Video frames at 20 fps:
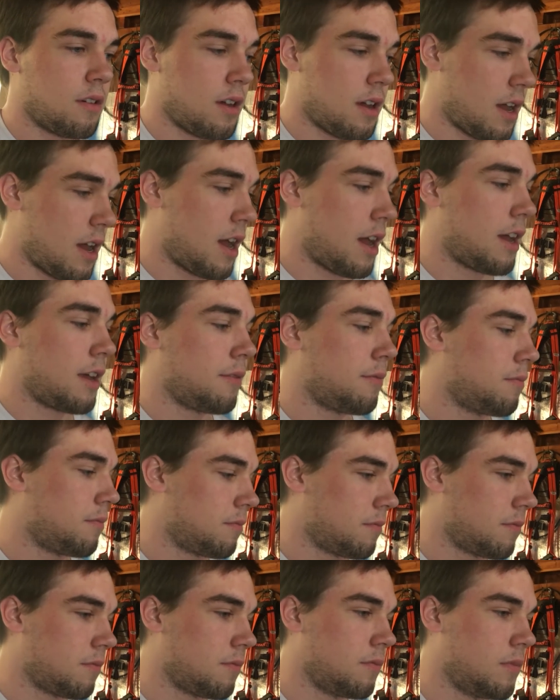I
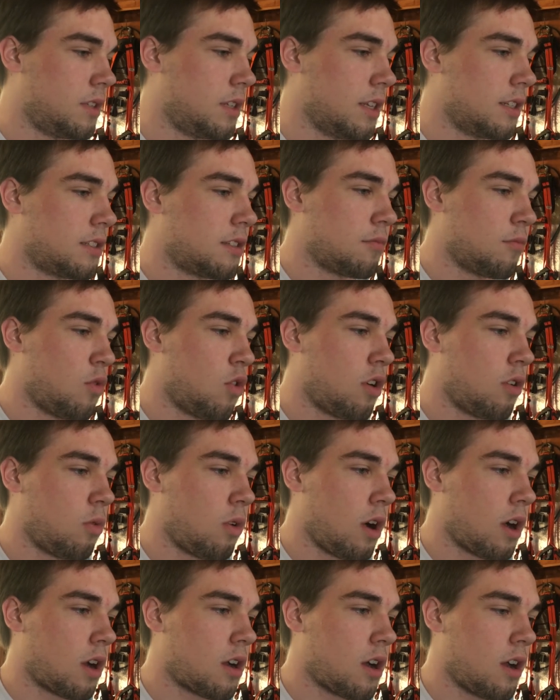did some more
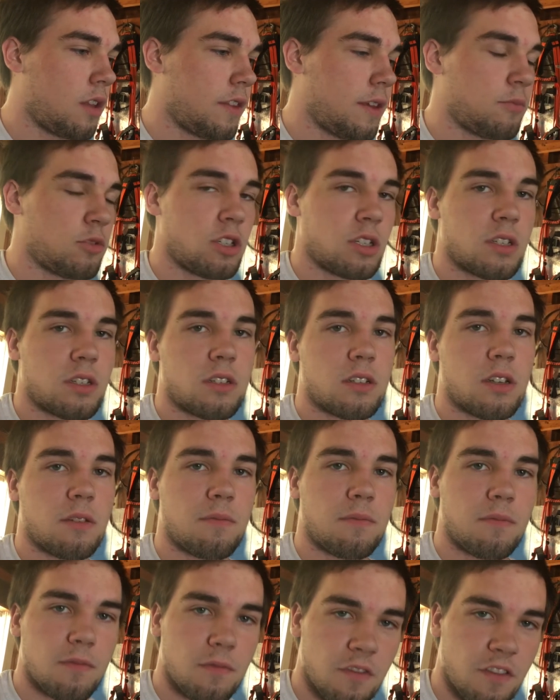work on them just to
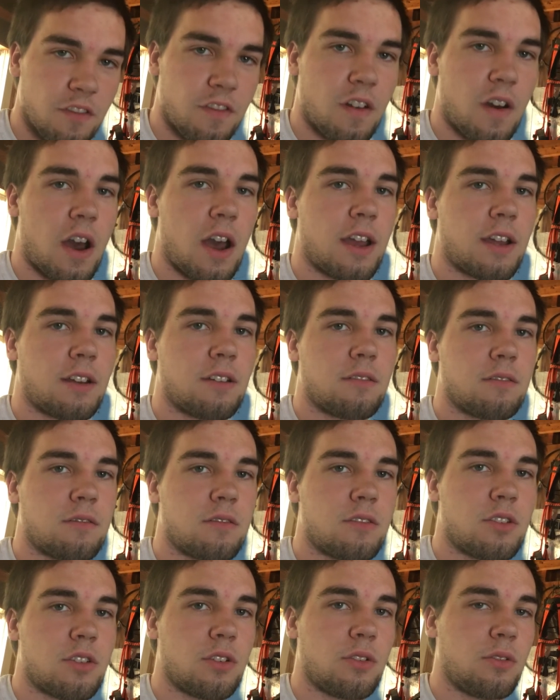fine
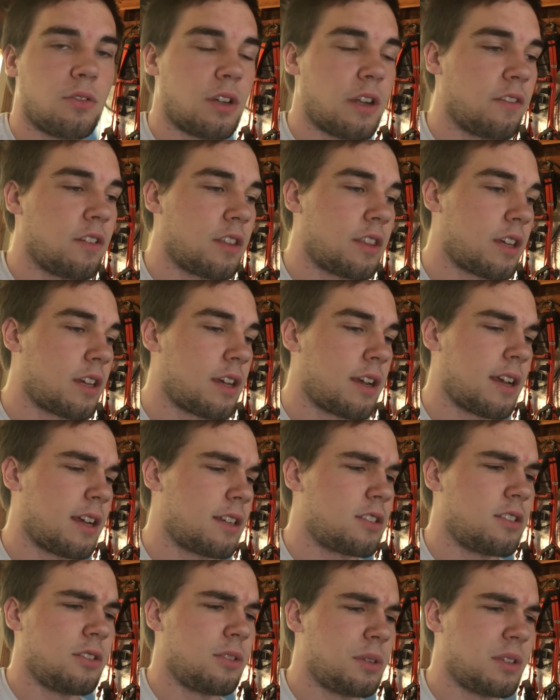tune everything, I
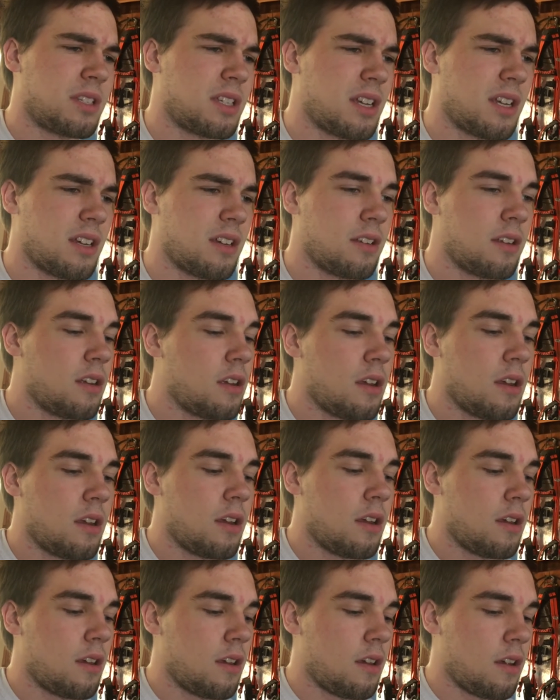guess you could say it
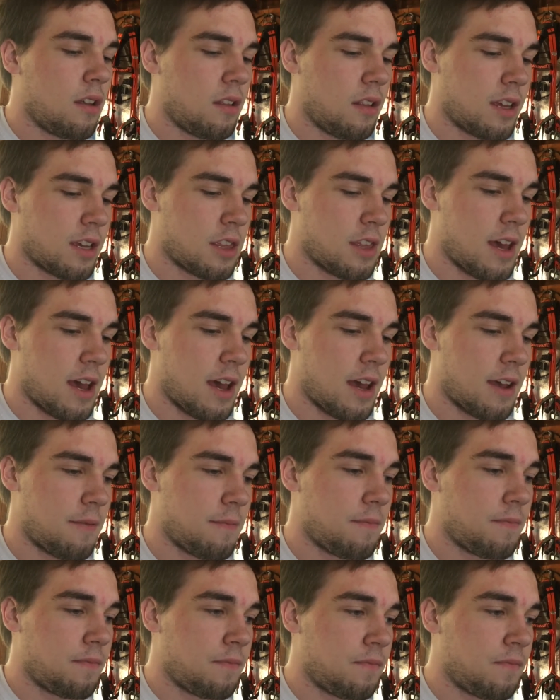like that.
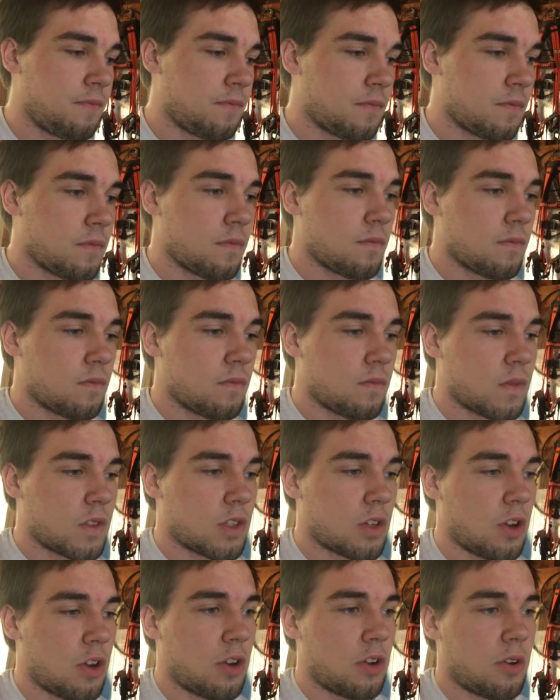
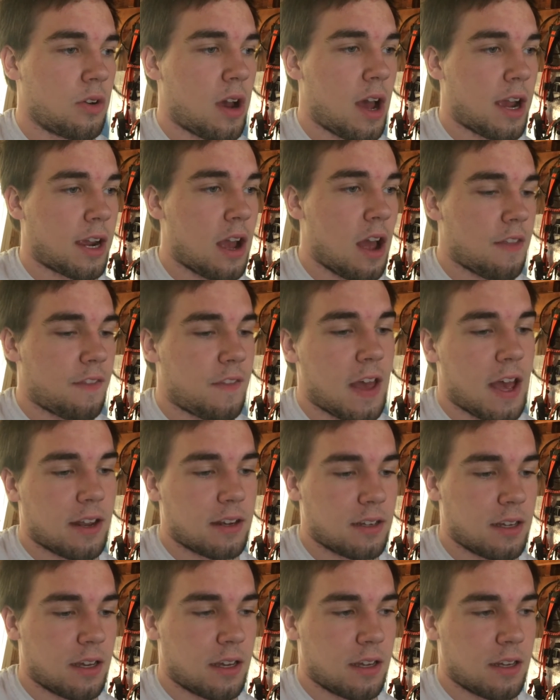So I got that
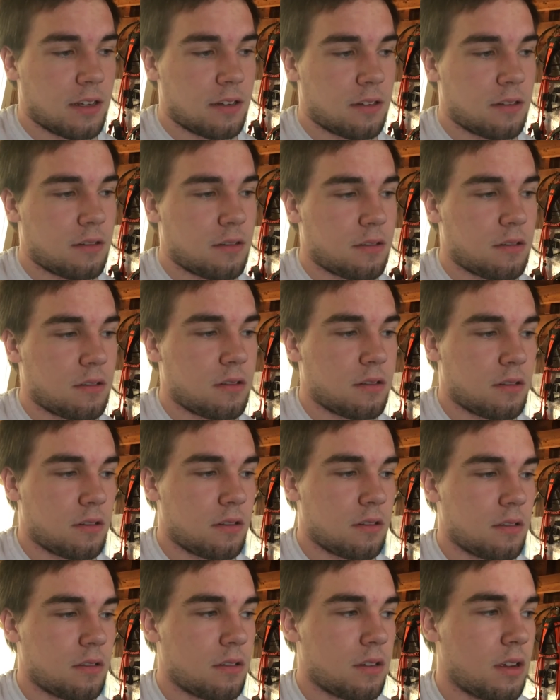done.
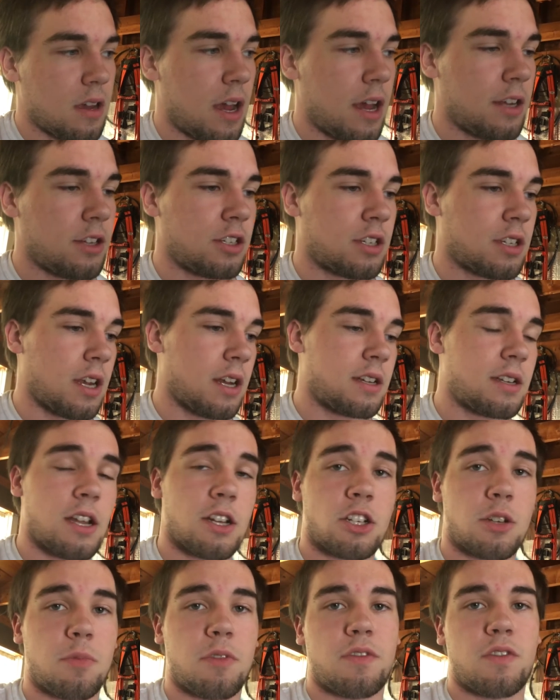I just got to
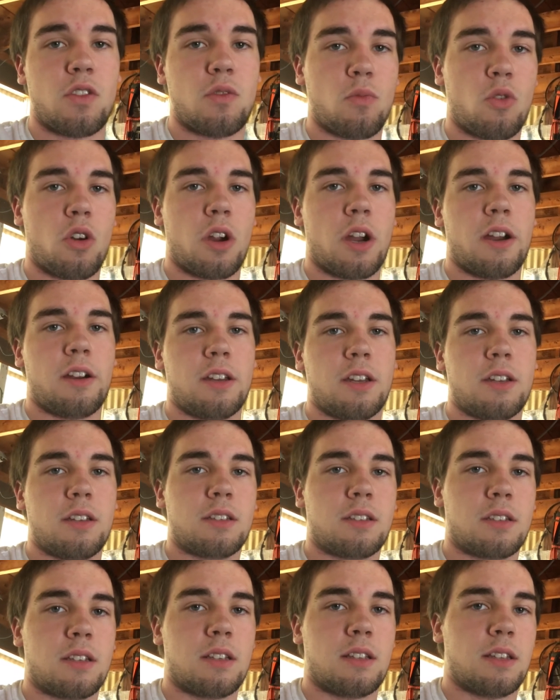touch up a few more
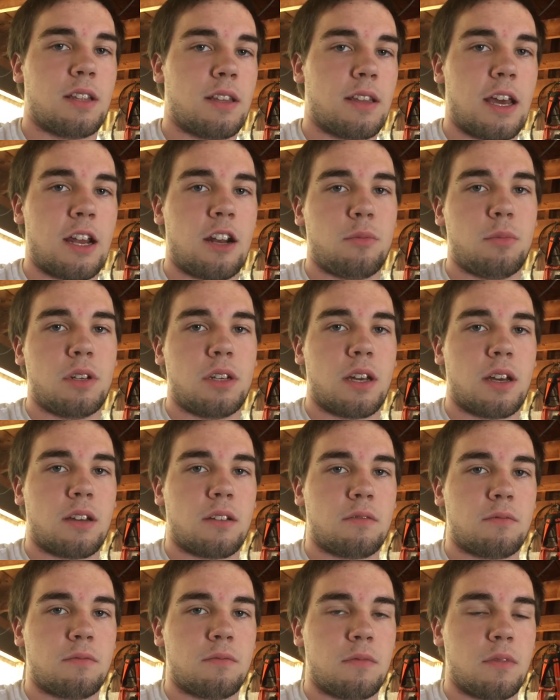areas, and then that'll be done.